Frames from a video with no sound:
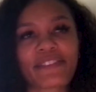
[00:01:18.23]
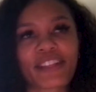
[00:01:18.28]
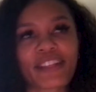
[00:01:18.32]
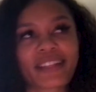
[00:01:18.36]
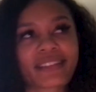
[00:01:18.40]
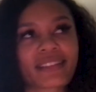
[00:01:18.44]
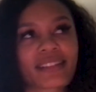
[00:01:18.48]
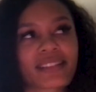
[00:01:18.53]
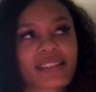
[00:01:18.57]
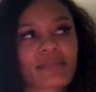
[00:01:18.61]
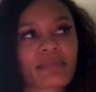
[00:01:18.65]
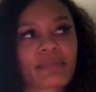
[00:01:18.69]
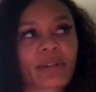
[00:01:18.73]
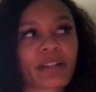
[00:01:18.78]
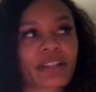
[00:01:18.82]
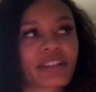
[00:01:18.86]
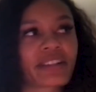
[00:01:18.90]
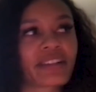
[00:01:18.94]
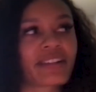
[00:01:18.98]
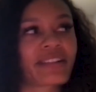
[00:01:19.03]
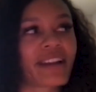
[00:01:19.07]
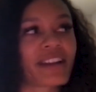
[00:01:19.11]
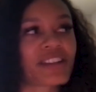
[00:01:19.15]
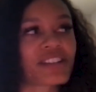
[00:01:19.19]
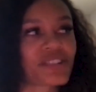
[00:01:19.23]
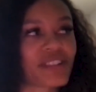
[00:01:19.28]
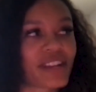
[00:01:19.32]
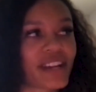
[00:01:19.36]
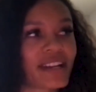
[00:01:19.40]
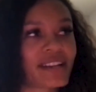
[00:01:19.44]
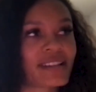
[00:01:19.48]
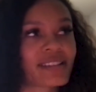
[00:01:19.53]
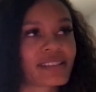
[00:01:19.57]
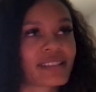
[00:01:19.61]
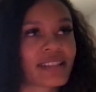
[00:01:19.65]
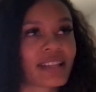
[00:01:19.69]
feel like this Mercury
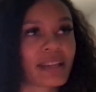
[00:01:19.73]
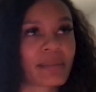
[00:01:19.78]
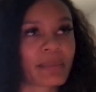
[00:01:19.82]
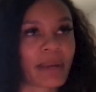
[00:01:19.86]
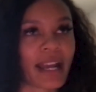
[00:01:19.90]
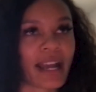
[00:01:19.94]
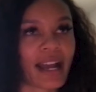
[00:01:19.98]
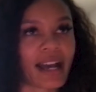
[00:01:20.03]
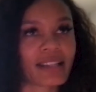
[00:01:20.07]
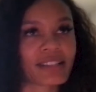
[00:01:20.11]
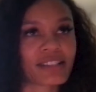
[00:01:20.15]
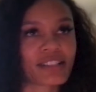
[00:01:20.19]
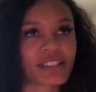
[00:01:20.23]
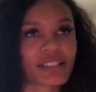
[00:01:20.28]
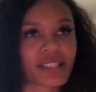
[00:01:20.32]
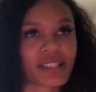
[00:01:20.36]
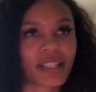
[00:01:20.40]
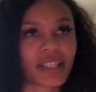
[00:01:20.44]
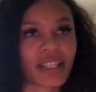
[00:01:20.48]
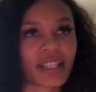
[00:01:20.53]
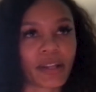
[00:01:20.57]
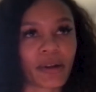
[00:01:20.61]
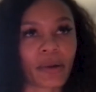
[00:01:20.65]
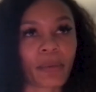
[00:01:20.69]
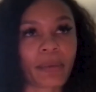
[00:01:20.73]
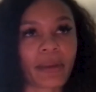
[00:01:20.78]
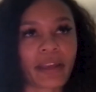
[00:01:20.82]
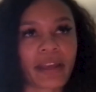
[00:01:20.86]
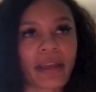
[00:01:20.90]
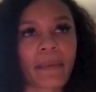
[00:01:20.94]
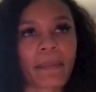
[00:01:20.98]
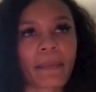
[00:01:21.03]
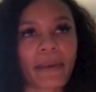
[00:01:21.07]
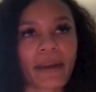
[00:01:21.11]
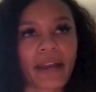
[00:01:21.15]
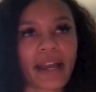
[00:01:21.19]
retrograde is kicking my ass just a little
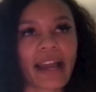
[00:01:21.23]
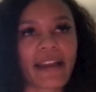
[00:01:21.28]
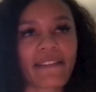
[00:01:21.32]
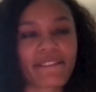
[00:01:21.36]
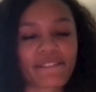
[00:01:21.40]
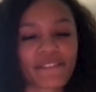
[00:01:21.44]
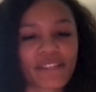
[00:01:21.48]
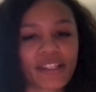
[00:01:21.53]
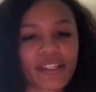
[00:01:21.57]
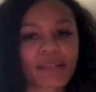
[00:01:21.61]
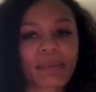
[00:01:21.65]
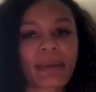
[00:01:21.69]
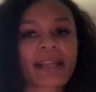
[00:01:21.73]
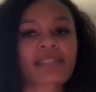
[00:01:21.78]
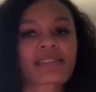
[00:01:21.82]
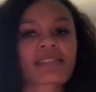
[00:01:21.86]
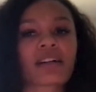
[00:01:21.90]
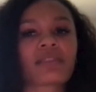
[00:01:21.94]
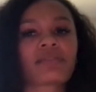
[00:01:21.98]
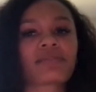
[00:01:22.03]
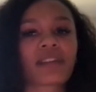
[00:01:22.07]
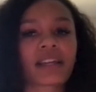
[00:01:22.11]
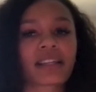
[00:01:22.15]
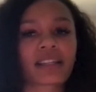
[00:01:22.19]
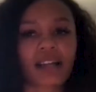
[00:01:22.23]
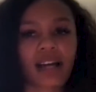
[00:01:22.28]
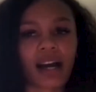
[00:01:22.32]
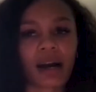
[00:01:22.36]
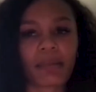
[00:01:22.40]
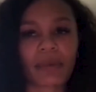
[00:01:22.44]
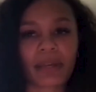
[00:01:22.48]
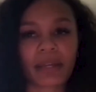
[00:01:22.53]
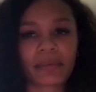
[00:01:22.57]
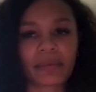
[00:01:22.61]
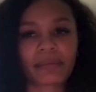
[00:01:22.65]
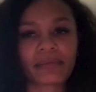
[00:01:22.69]
bit, but I feel myself like
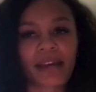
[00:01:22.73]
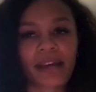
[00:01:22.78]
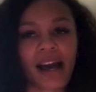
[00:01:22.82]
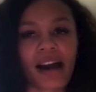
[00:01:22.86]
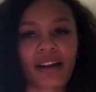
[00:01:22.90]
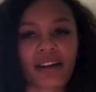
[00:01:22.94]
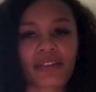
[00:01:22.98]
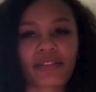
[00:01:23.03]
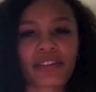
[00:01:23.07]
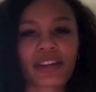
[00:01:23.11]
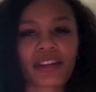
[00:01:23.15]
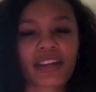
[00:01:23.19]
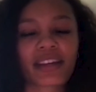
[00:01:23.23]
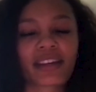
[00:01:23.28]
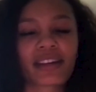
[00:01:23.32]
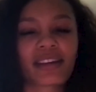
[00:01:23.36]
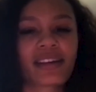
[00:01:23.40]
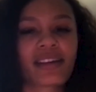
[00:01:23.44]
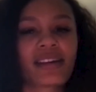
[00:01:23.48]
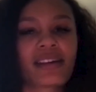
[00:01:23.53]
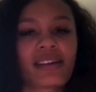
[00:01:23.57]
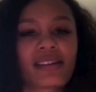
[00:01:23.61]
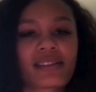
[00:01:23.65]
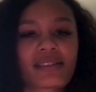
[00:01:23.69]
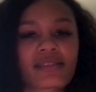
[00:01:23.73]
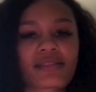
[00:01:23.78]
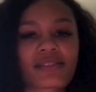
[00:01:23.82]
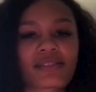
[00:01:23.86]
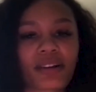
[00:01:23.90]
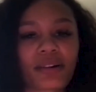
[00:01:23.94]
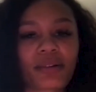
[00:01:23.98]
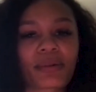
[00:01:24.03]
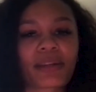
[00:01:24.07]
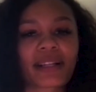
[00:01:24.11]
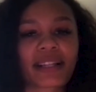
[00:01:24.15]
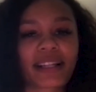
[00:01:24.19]
coming out of it.
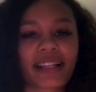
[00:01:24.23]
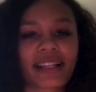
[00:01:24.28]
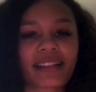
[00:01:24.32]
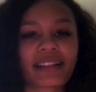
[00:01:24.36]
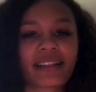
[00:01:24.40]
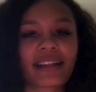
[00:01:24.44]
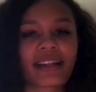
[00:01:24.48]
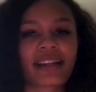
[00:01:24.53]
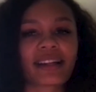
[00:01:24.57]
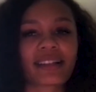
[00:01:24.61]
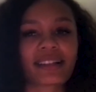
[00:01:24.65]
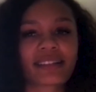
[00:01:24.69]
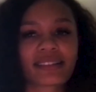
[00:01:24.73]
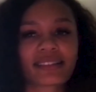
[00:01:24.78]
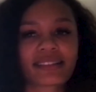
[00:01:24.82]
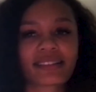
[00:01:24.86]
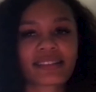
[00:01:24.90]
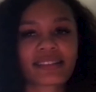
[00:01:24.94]
So we're getting there.